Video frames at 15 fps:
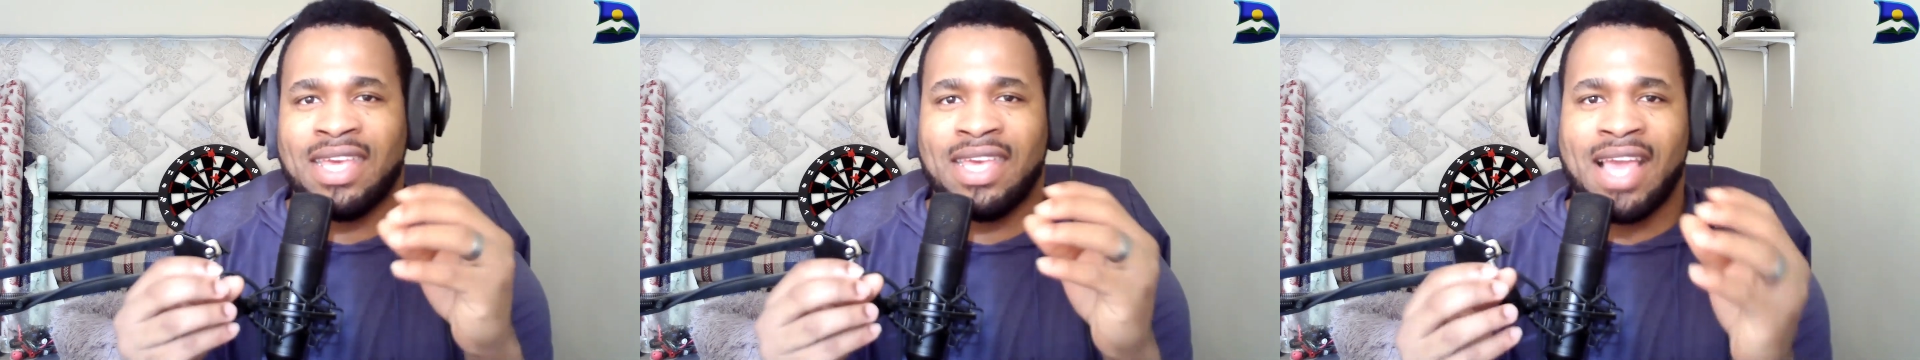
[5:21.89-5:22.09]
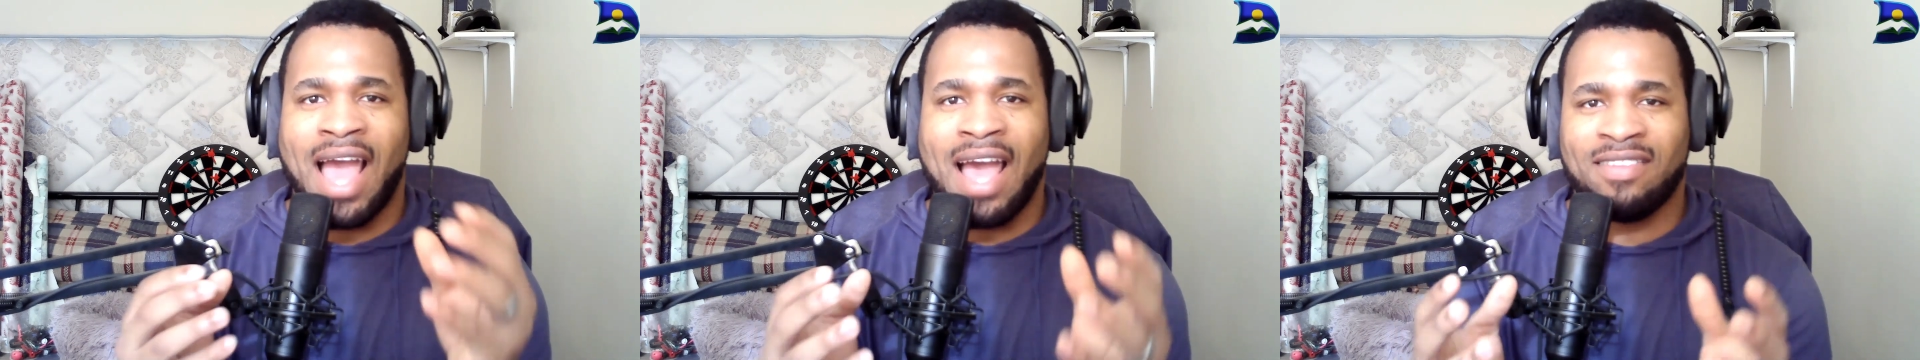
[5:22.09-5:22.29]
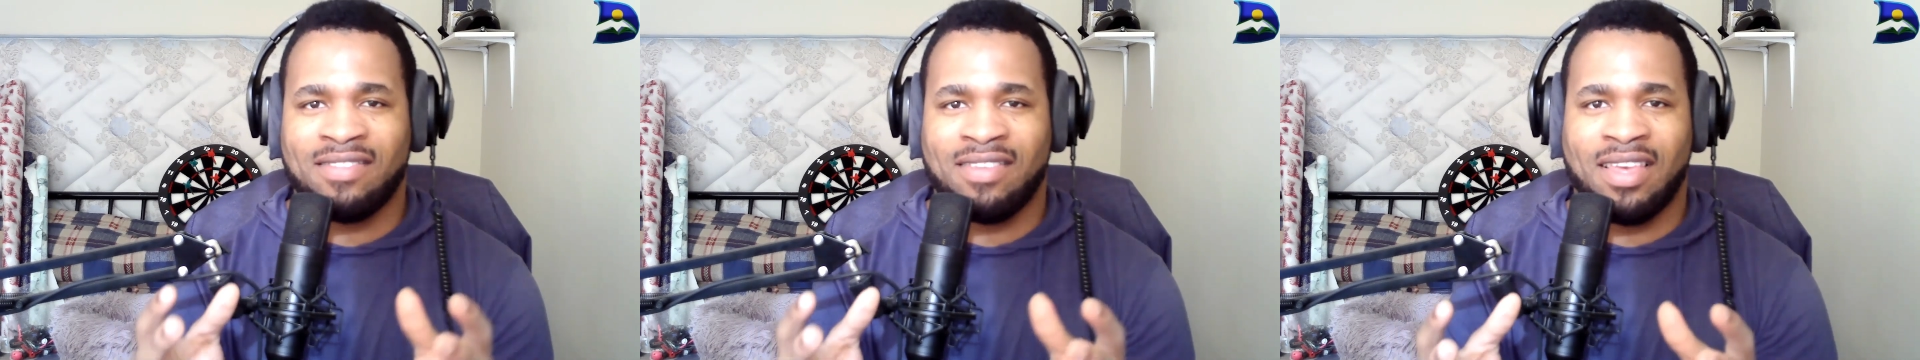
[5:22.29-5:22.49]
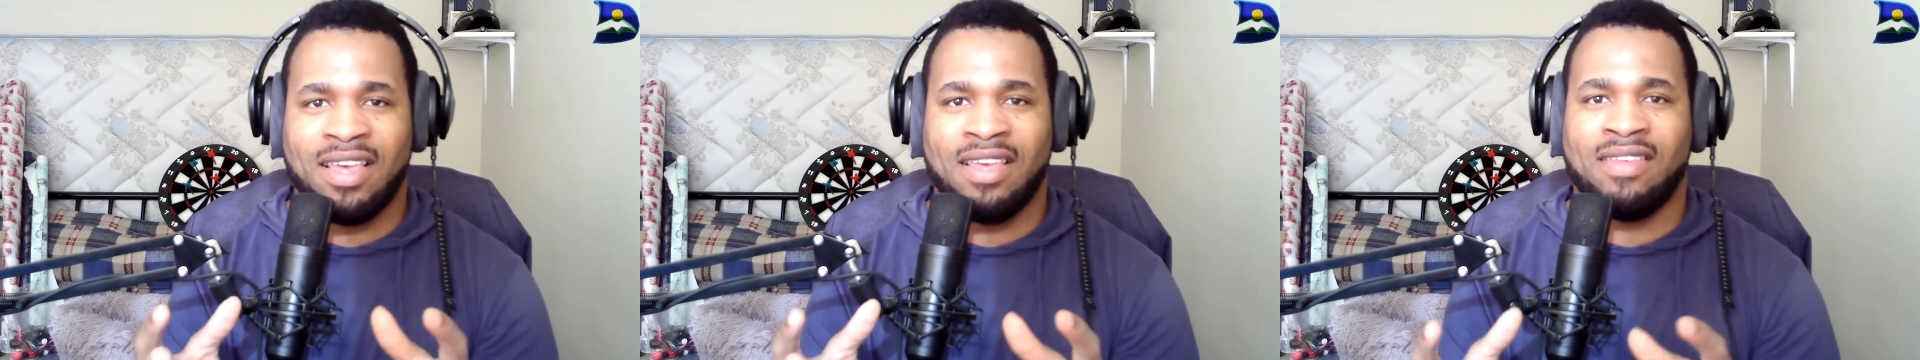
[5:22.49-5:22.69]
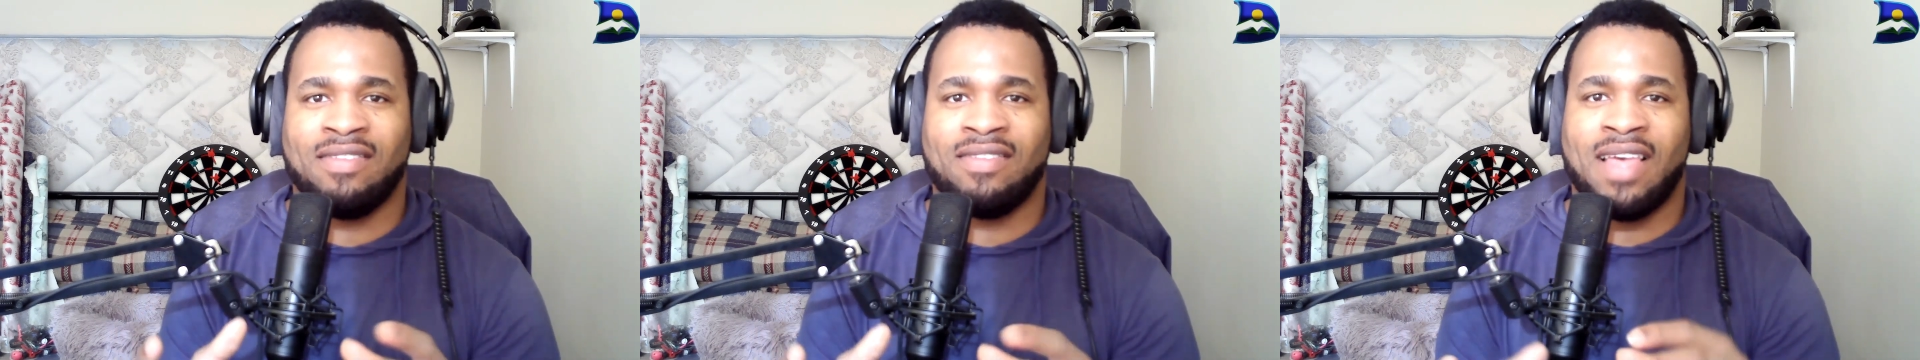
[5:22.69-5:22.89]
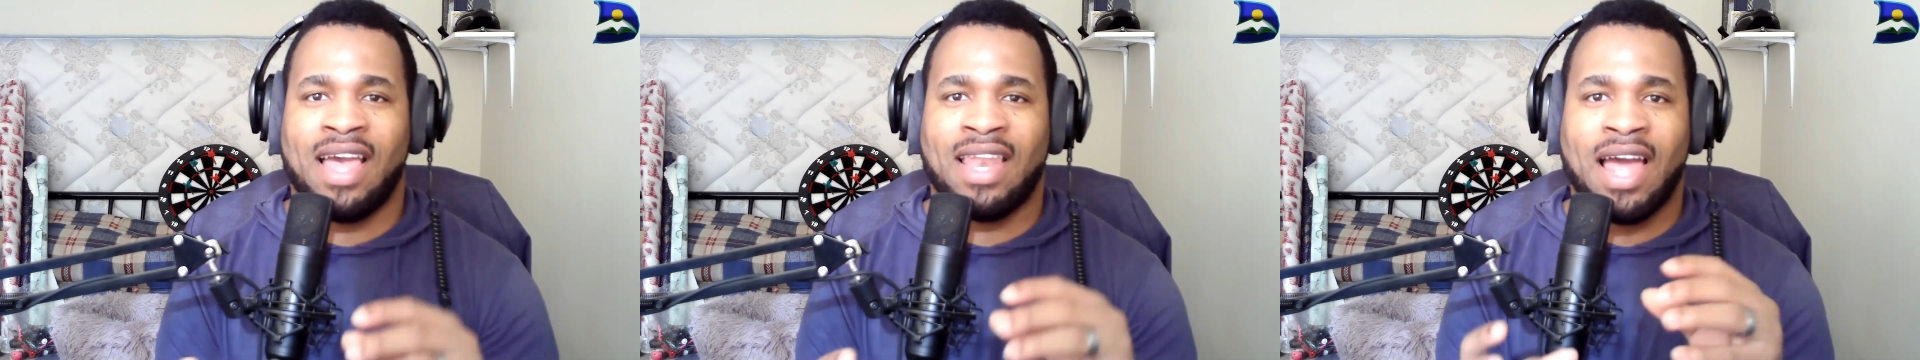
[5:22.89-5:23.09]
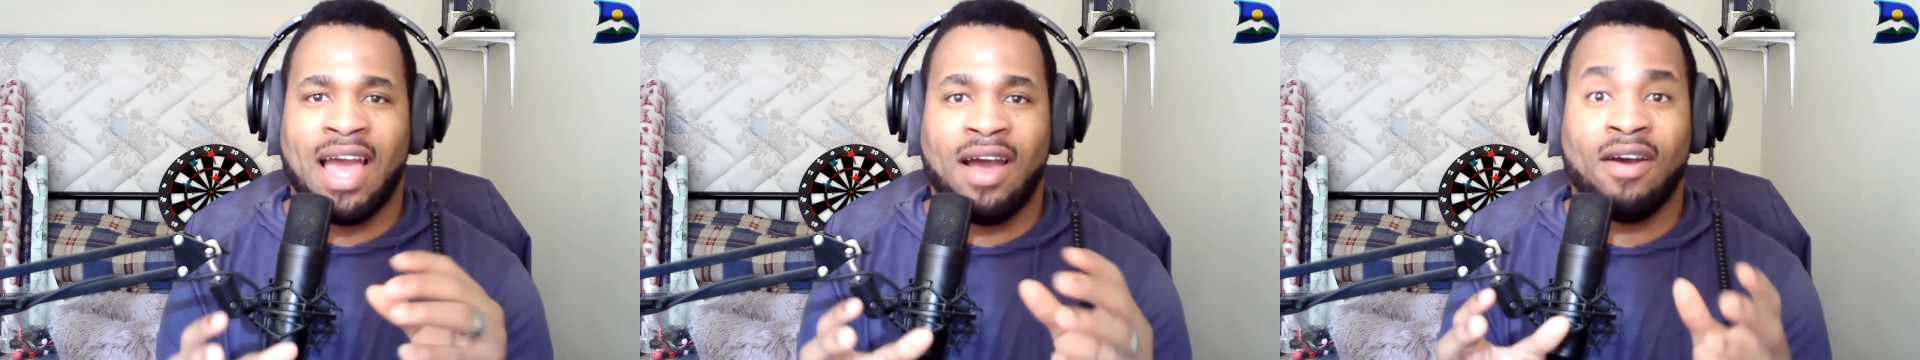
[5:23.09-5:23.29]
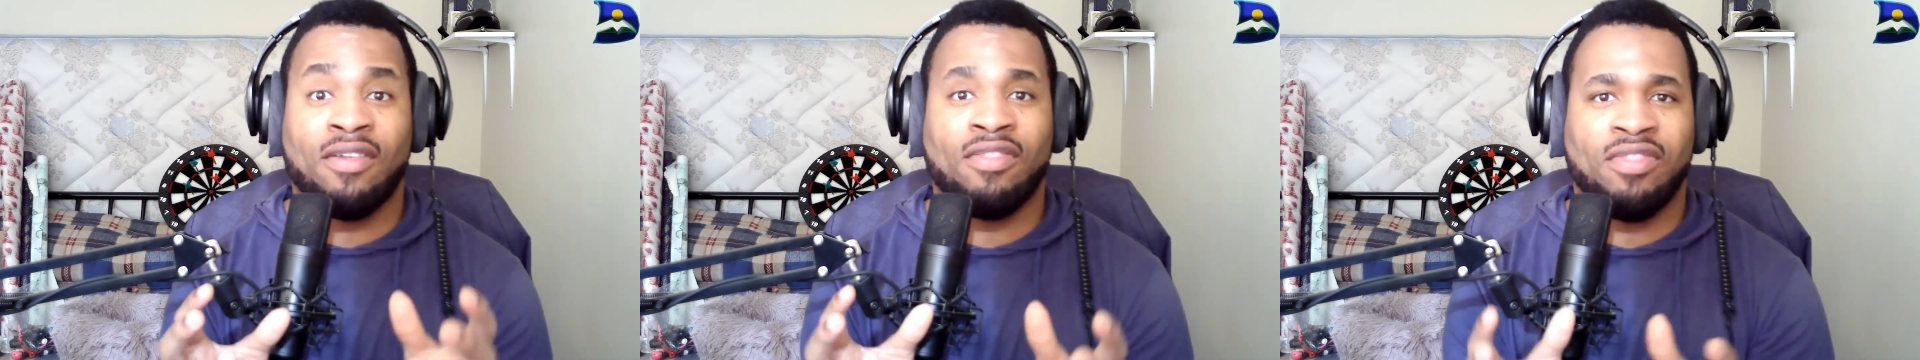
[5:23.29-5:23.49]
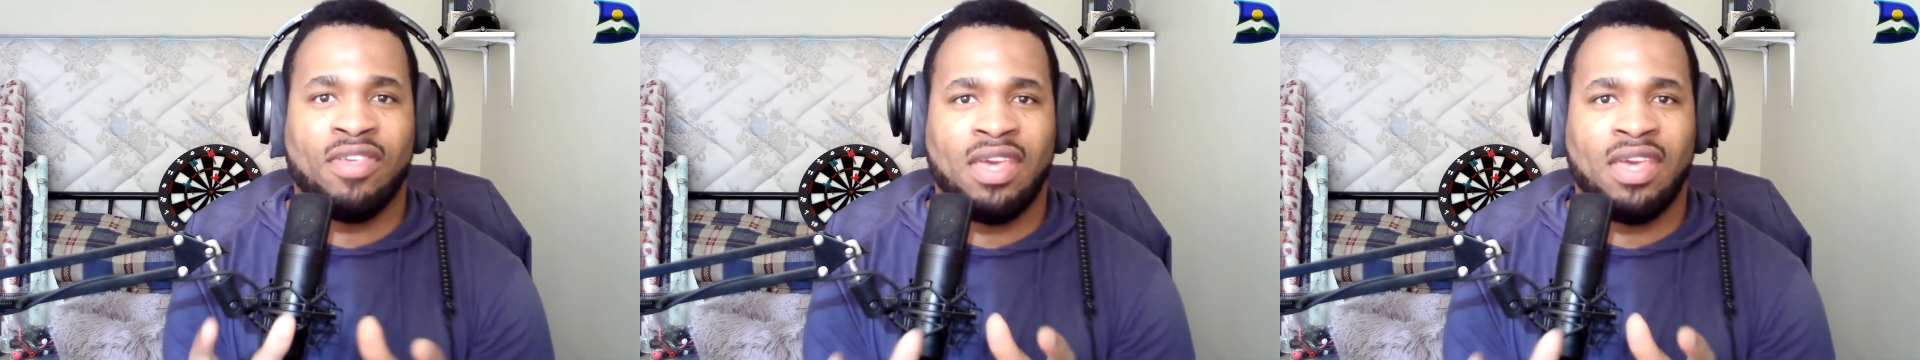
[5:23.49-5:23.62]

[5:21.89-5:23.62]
gases and how